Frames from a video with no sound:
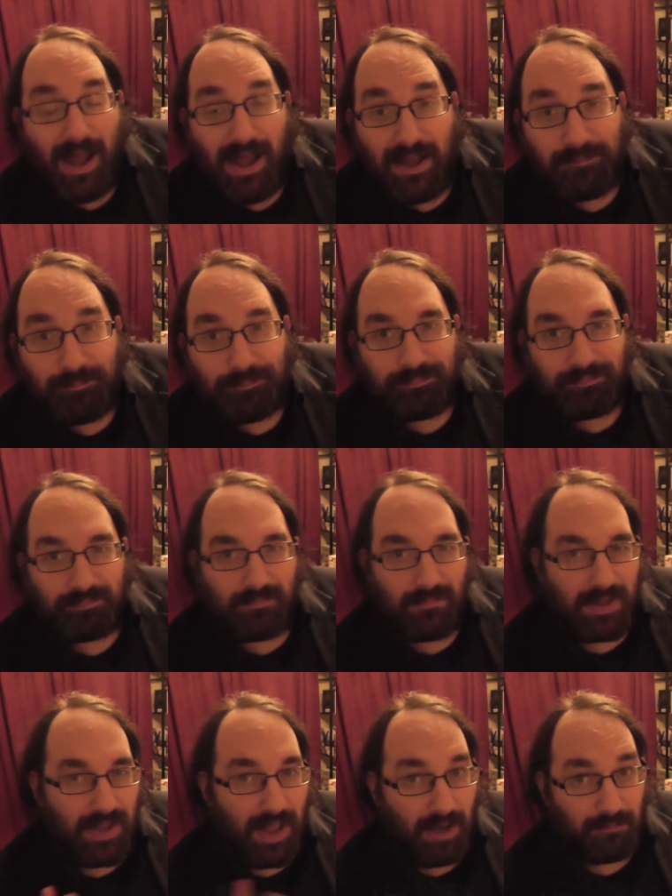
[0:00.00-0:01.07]
Um,
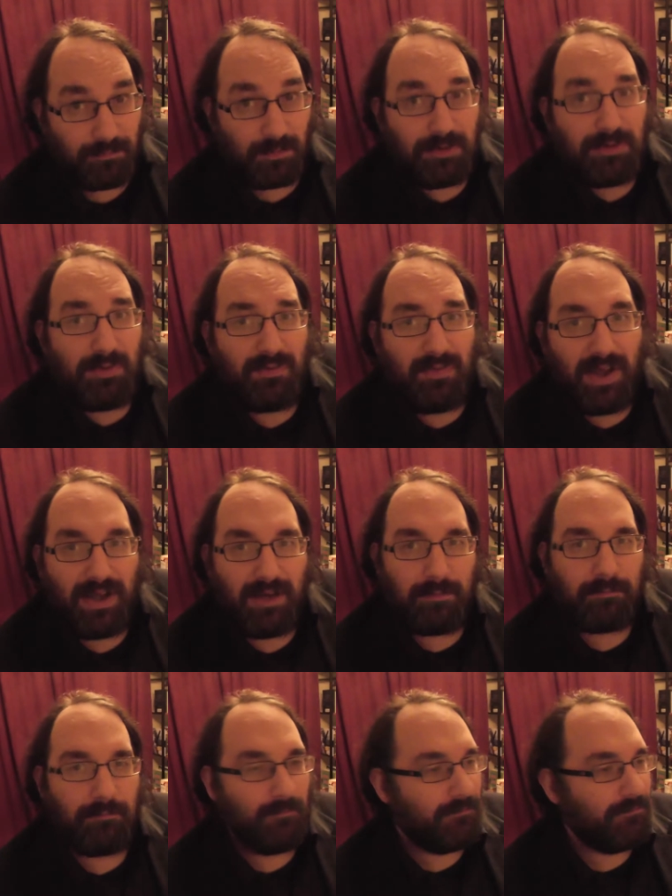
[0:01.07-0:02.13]
yeah, unfortunately, I've had a
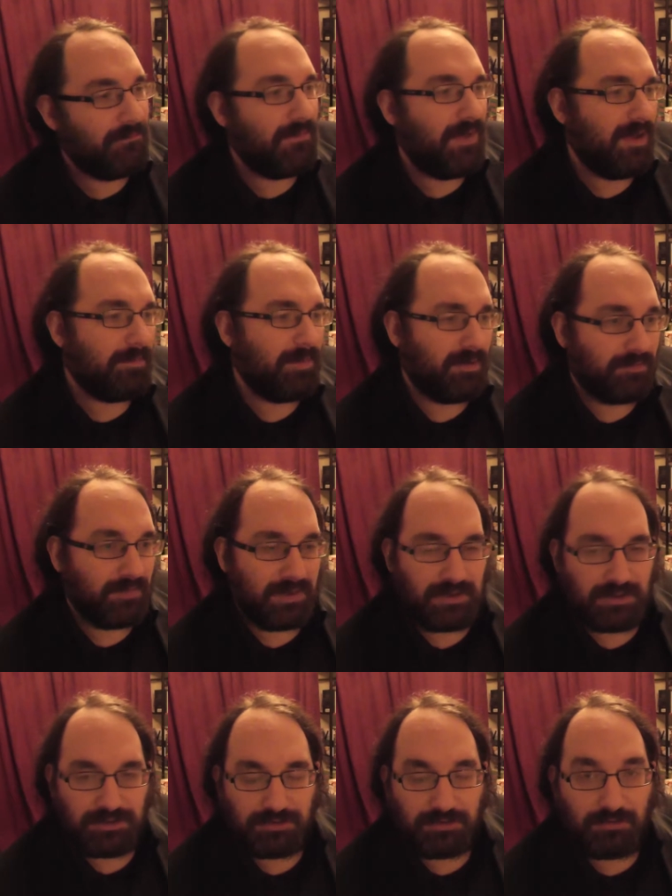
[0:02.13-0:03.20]
fair bit of
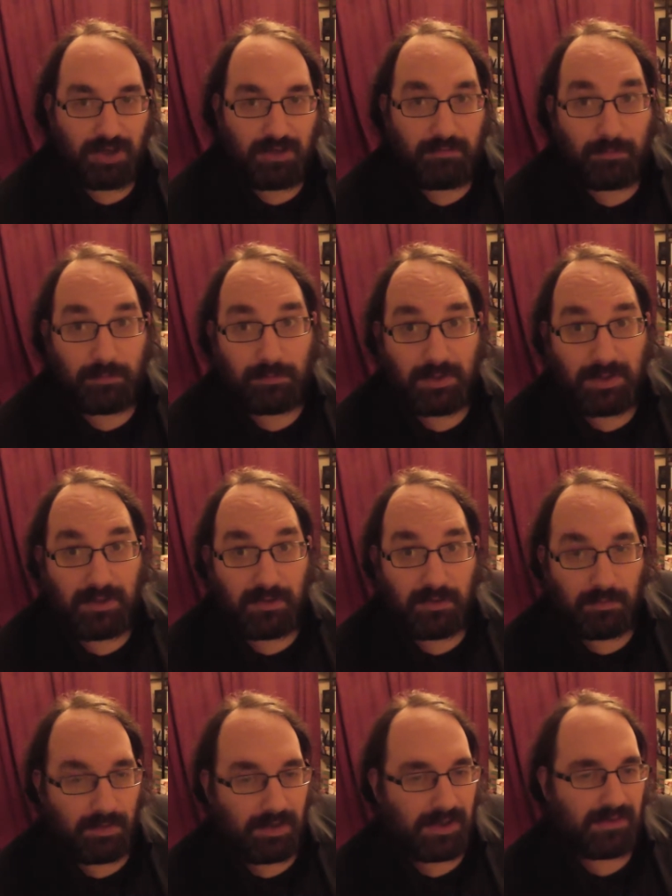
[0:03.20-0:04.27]
a stressful week
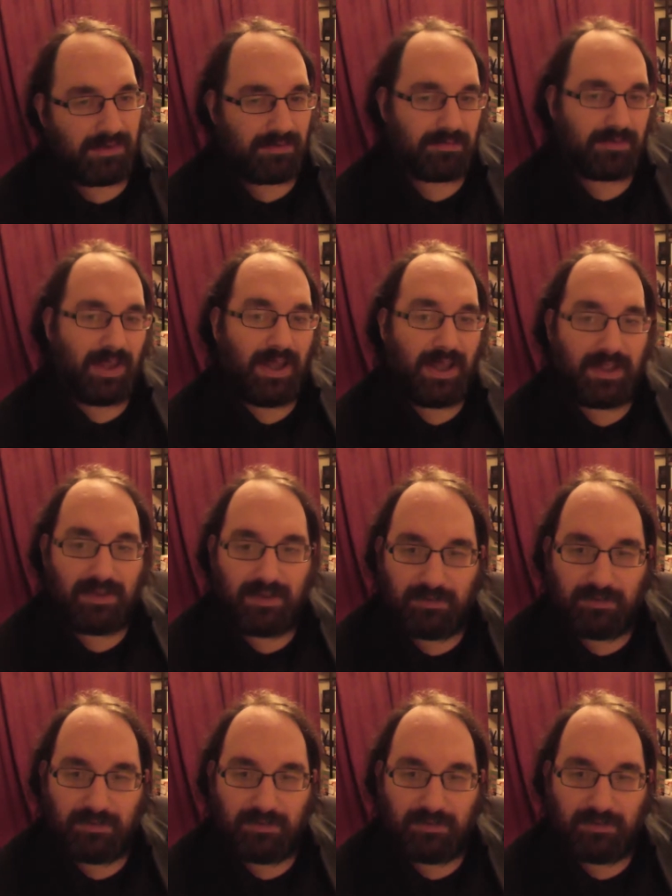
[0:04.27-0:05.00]
at work this uh,